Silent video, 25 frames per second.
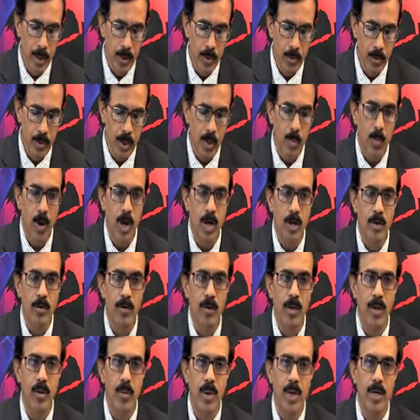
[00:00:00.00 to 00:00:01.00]
into the
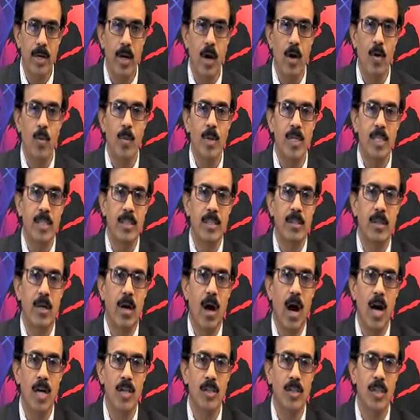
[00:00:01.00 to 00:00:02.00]
molecular weight how much
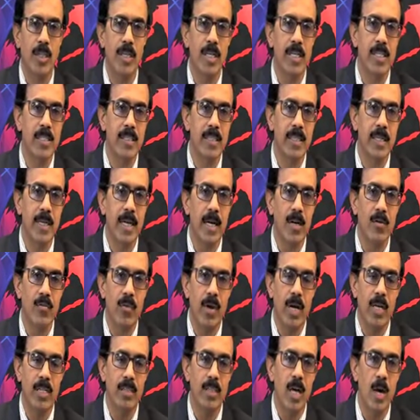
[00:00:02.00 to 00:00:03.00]
oxygen is needed.
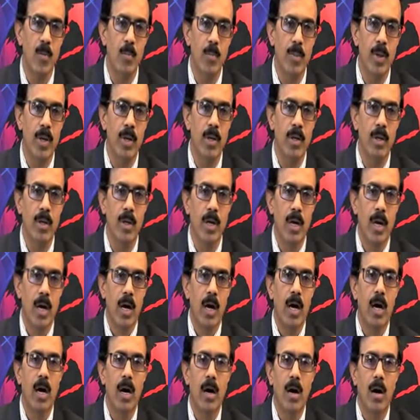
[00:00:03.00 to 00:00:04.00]
For example,
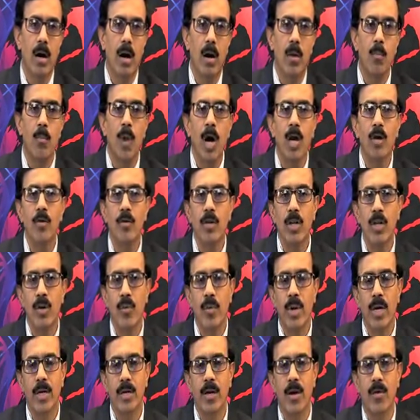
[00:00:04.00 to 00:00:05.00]
molecular
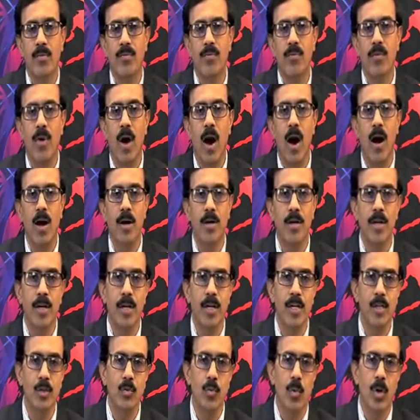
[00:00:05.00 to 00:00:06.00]
weight of
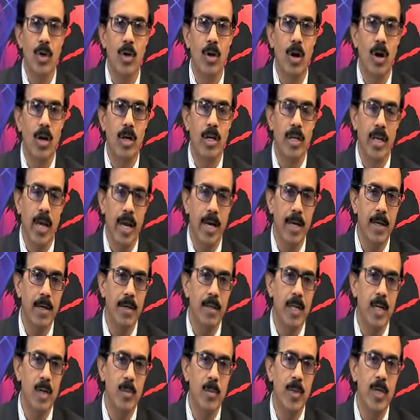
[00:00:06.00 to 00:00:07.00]
octane is
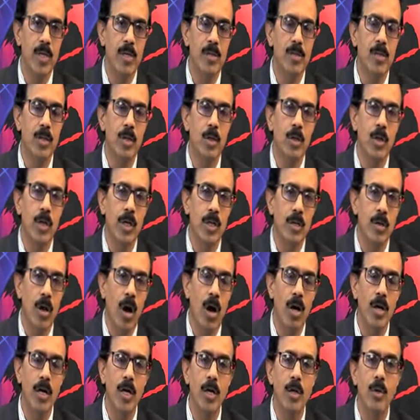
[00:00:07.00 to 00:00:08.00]
108. That means, in
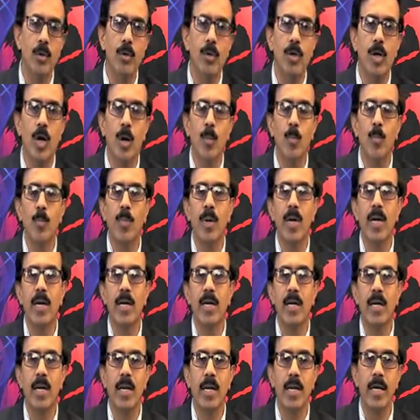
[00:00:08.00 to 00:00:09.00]
order to
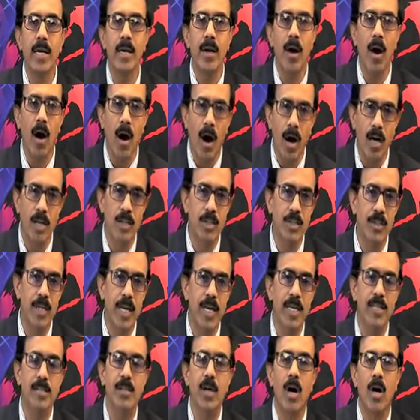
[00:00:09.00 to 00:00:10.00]
completely
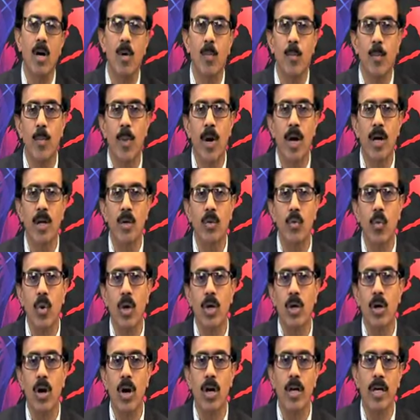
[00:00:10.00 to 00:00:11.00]
oxidize or burn
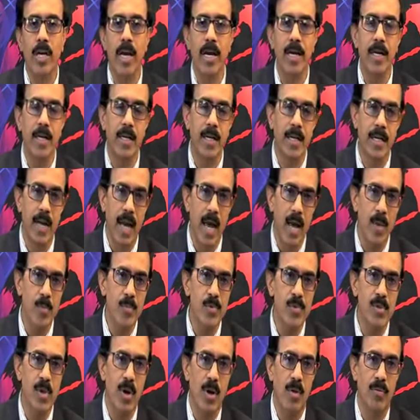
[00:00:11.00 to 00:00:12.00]
108
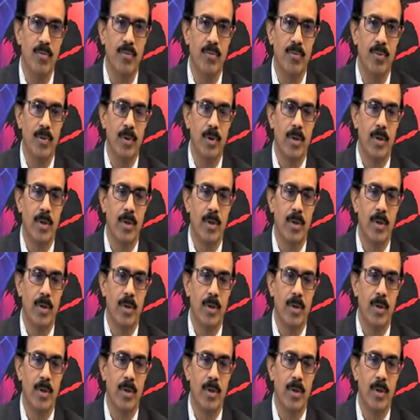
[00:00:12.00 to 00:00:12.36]
grams of